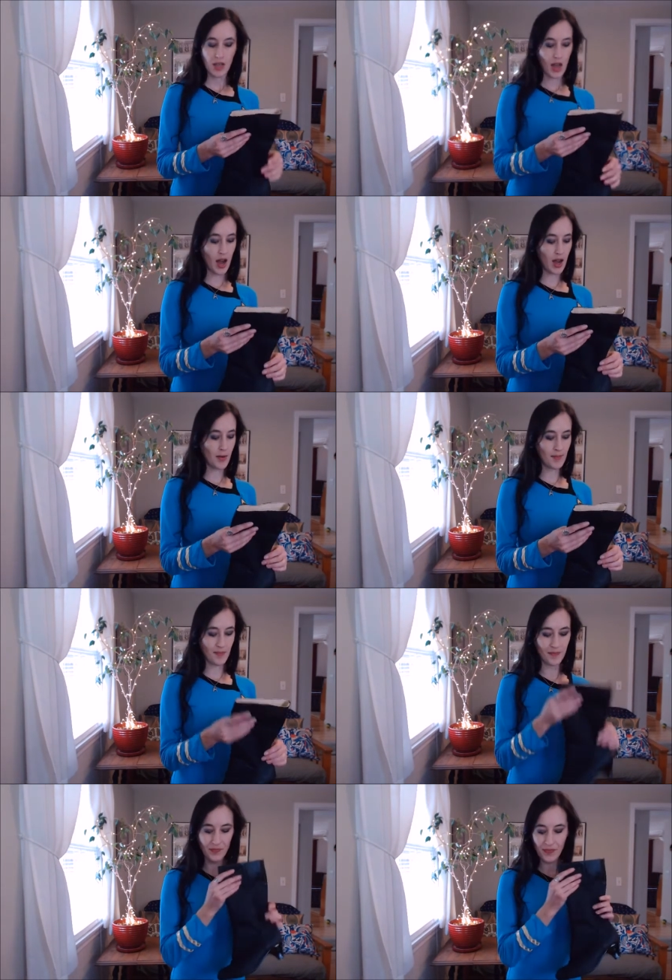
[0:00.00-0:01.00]
Um,
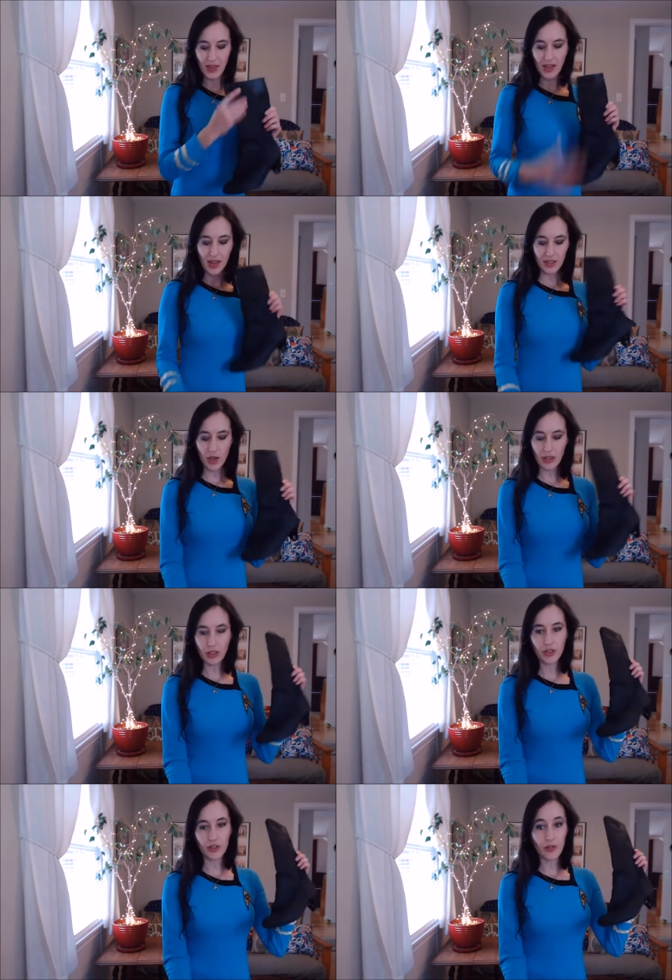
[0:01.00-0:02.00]
so it
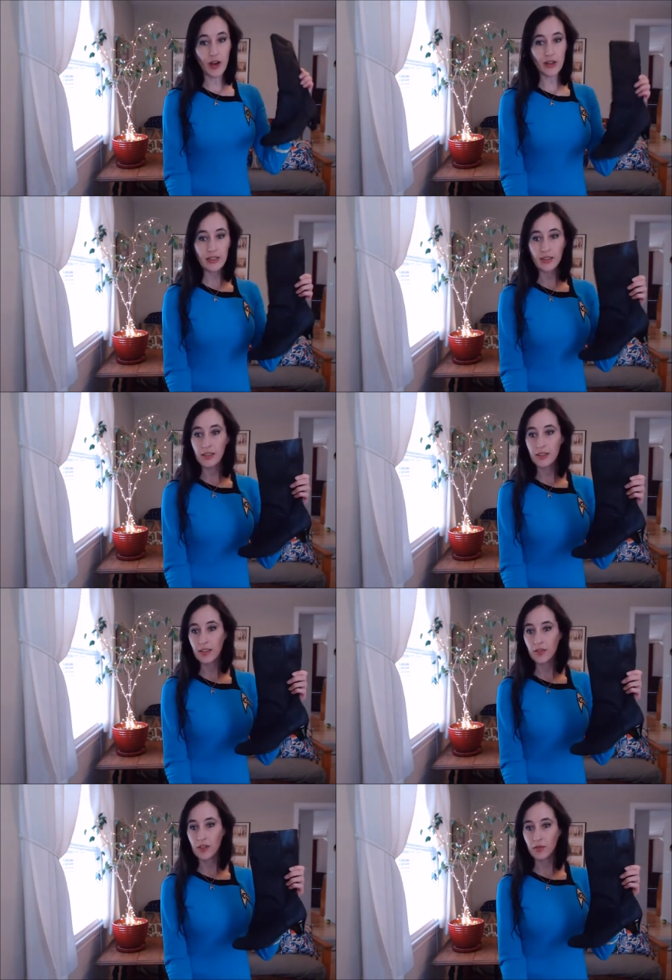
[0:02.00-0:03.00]
looks very slightly
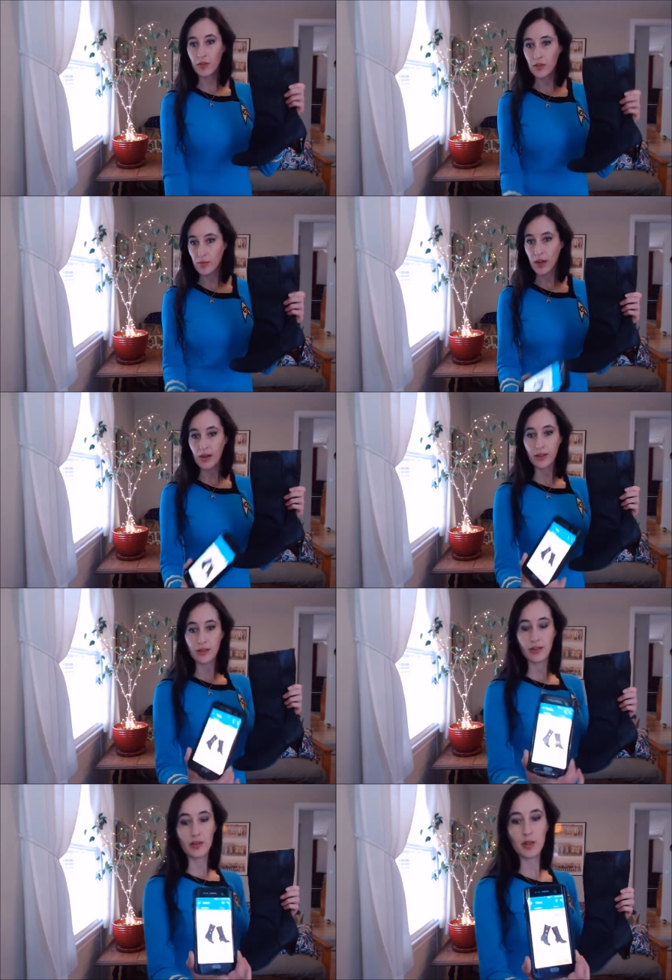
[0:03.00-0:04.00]
different when you buy it.
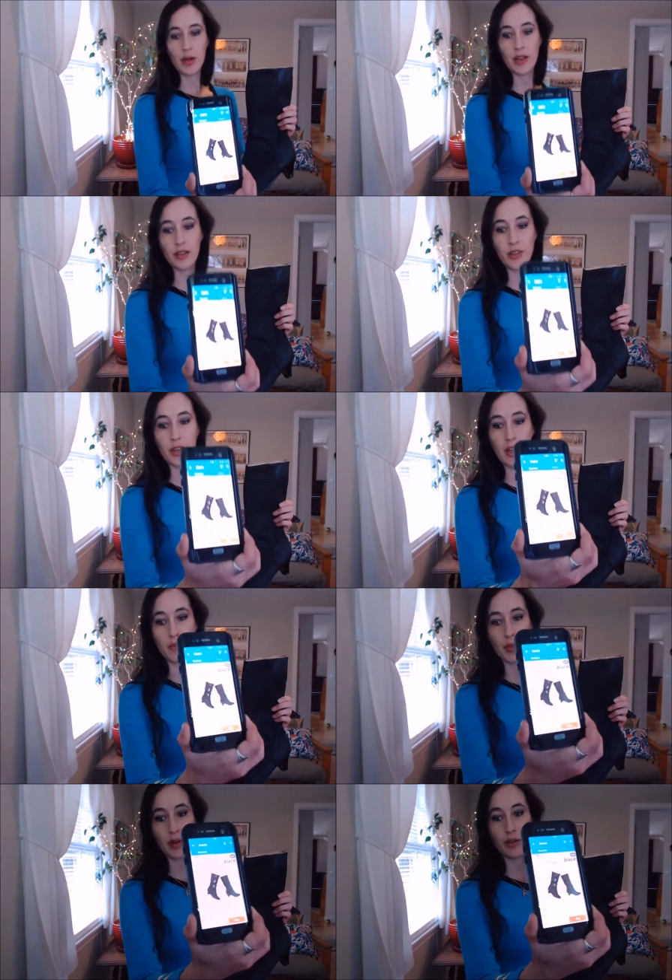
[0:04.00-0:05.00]
When you buy it, it's going to have
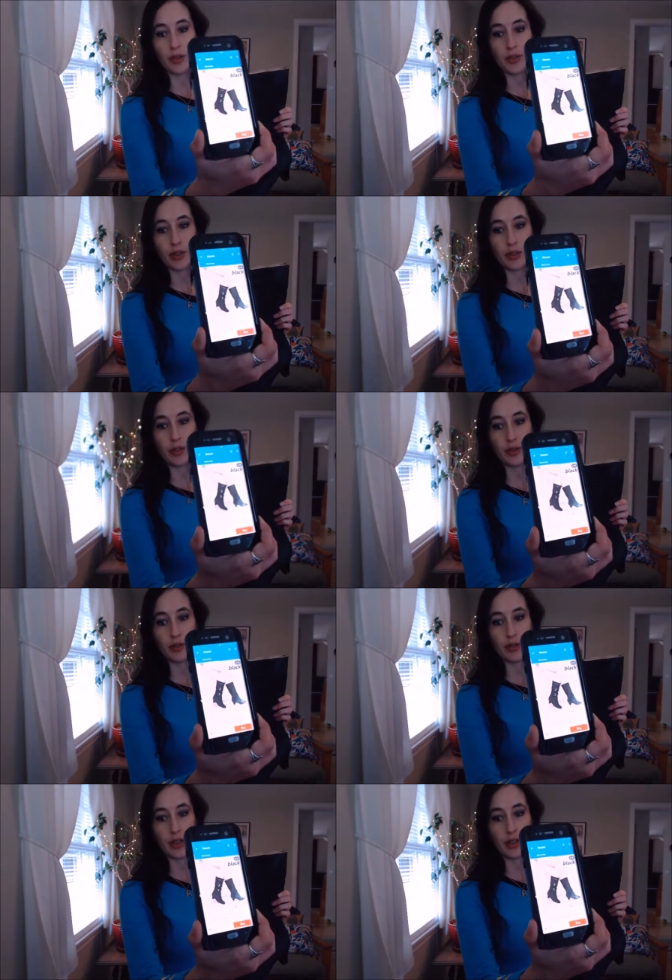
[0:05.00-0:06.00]
buckles and
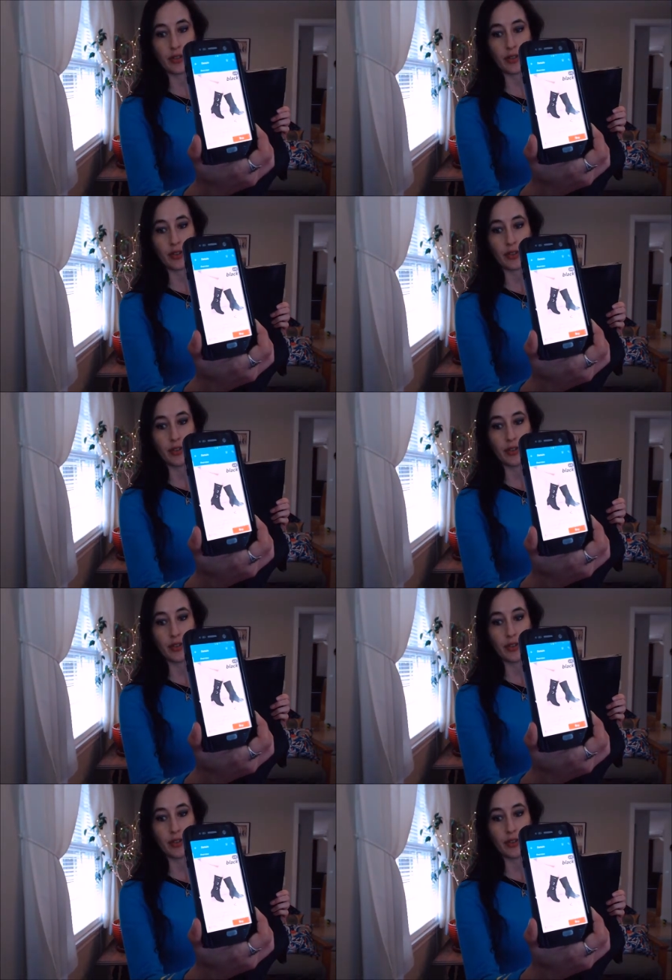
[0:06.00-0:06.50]
two dots.